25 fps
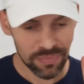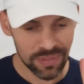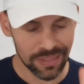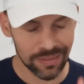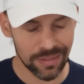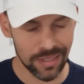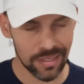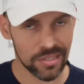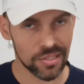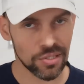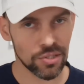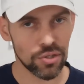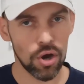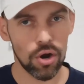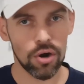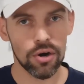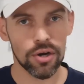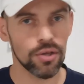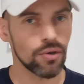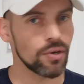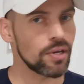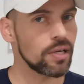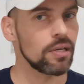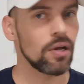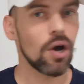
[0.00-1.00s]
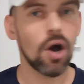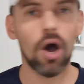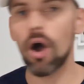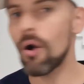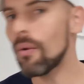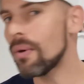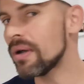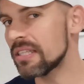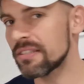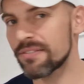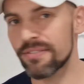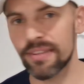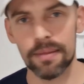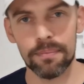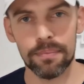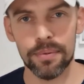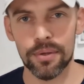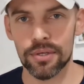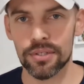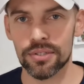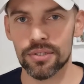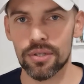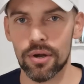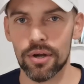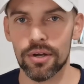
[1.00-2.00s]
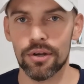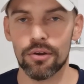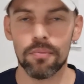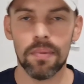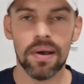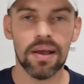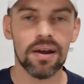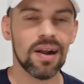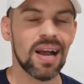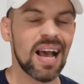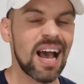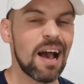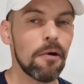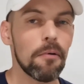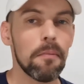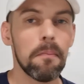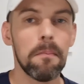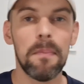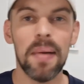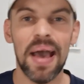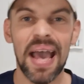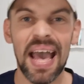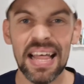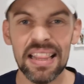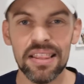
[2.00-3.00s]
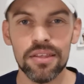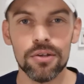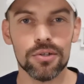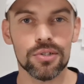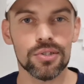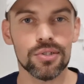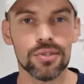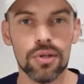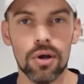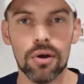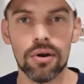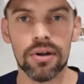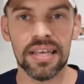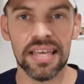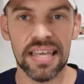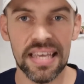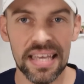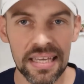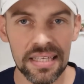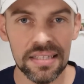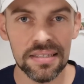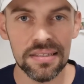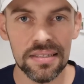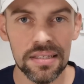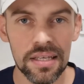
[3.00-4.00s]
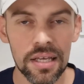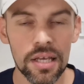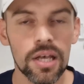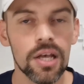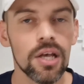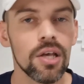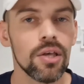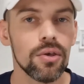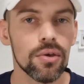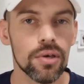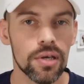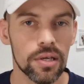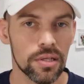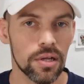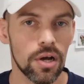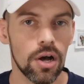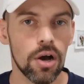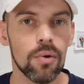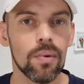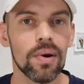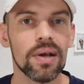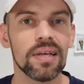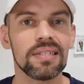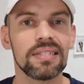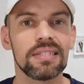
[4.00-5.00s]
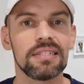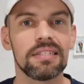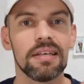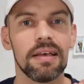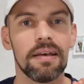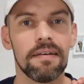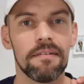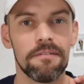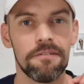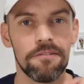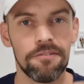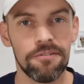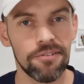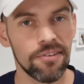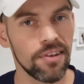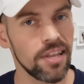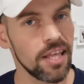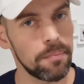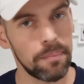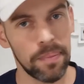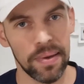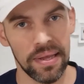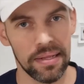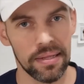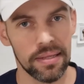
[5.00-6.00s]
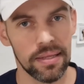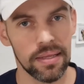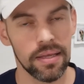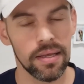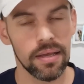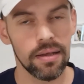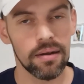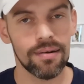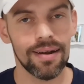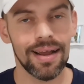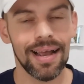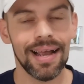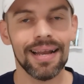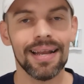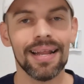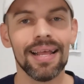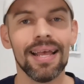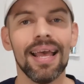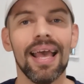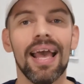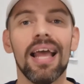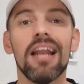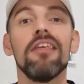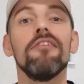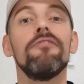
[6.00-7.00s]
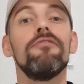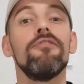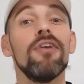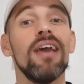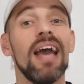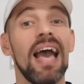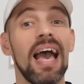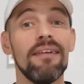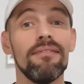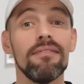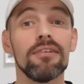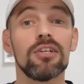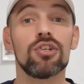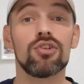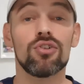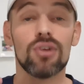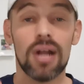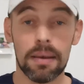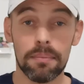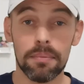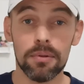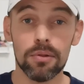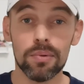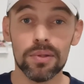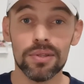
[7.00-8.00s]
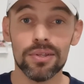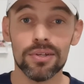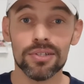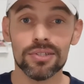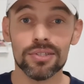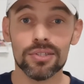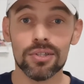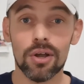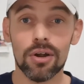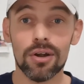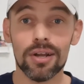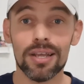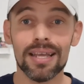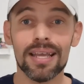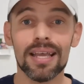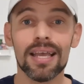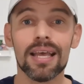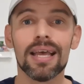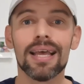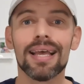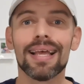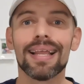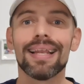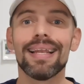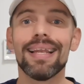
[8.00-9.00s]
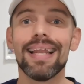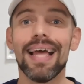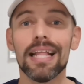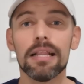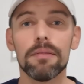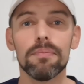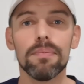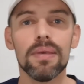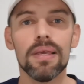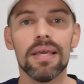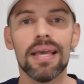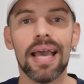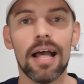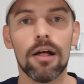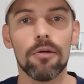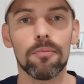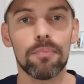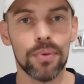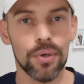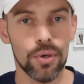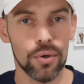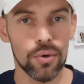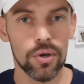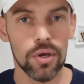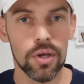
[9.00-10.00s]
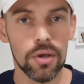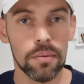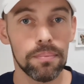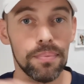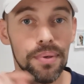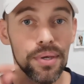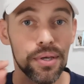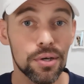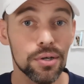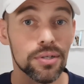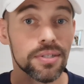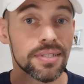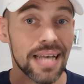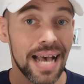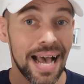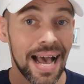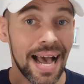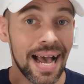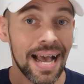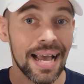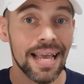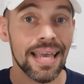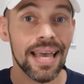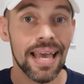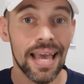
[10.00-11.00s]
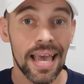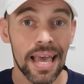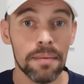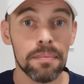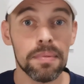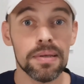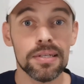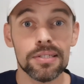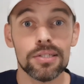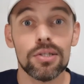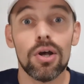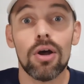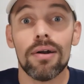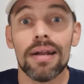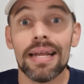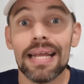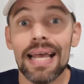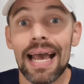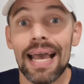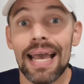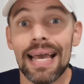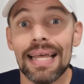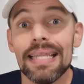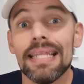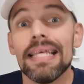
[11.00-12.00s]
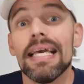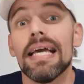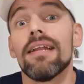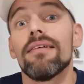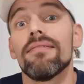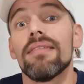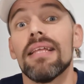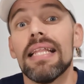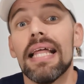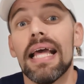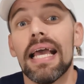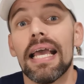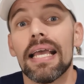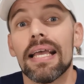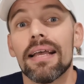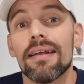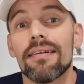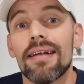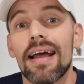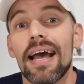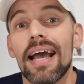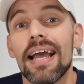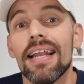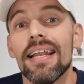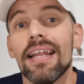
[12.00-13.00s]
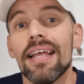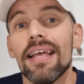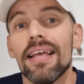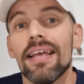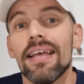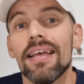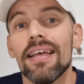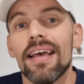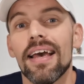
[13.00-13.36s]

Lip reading: the story. You can always flip your story. No matter how bad your story is, you can always flip it, right? And if you have a trouble with your story, let me help you, because I am a story guy at the end of the day, right?